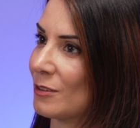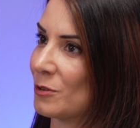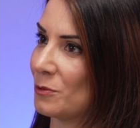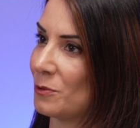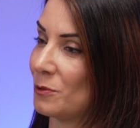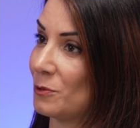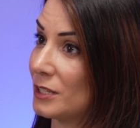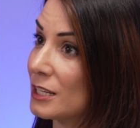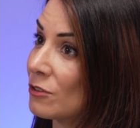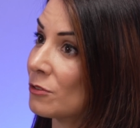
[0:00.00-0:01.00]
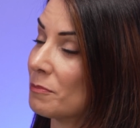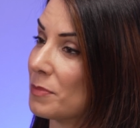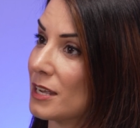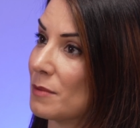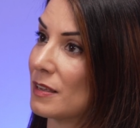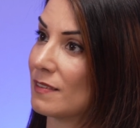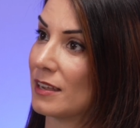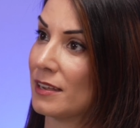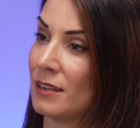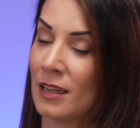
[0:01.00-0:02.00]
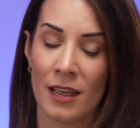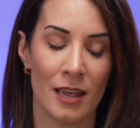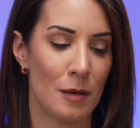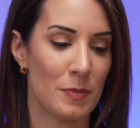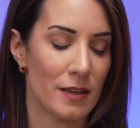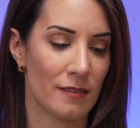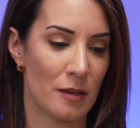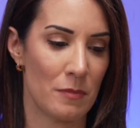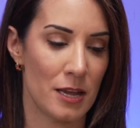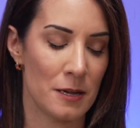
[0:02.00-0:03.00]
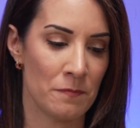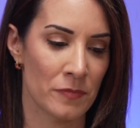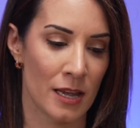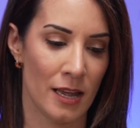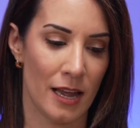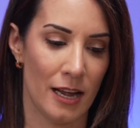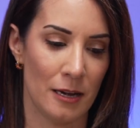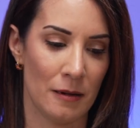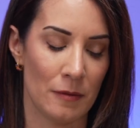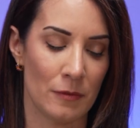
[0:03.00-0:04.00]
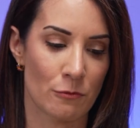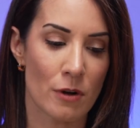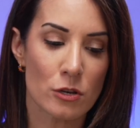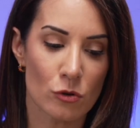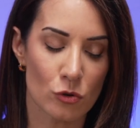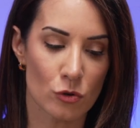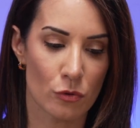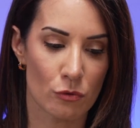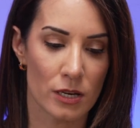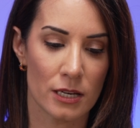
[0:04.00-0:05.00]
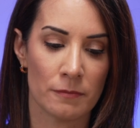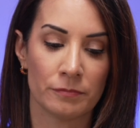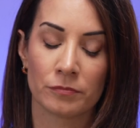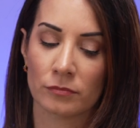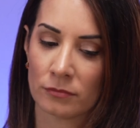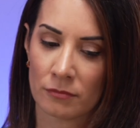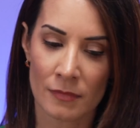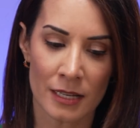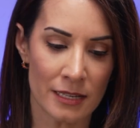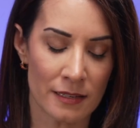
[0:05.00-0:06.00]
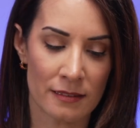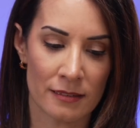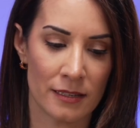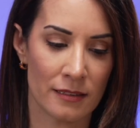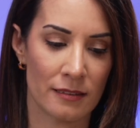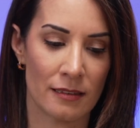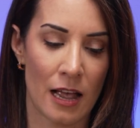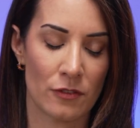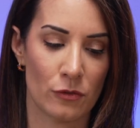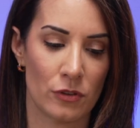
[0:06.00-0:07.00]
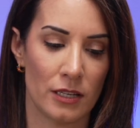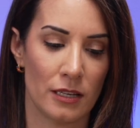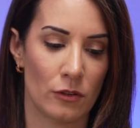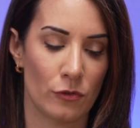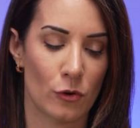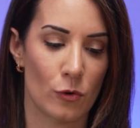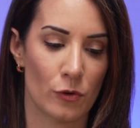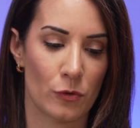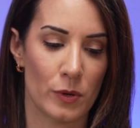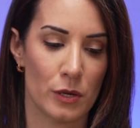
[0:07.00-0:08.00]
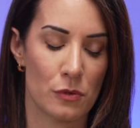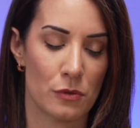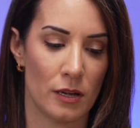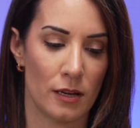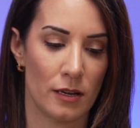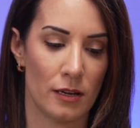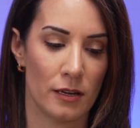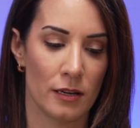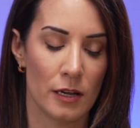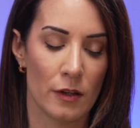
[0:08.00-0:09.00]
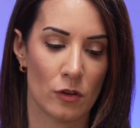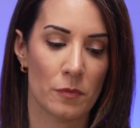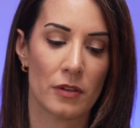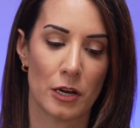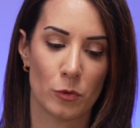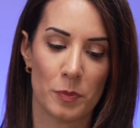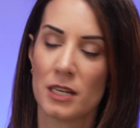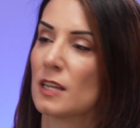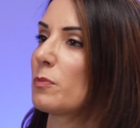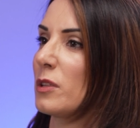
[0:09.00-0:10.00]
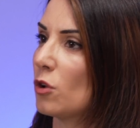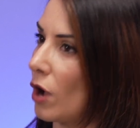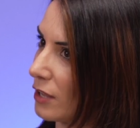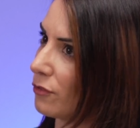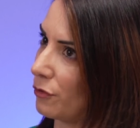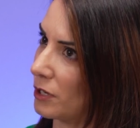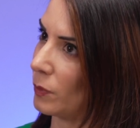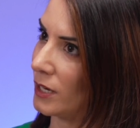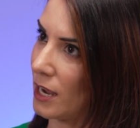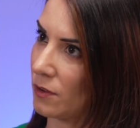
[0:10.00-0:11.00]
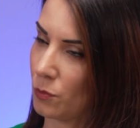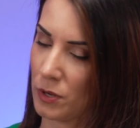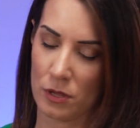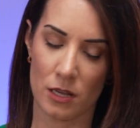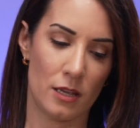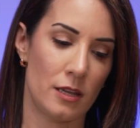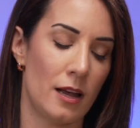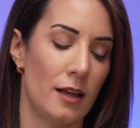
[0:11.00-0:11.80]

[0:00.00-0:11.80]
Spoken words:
to lutetium, PSMA. Radium-223 is associated, of course, with some cytopenias, but not as frequent as with the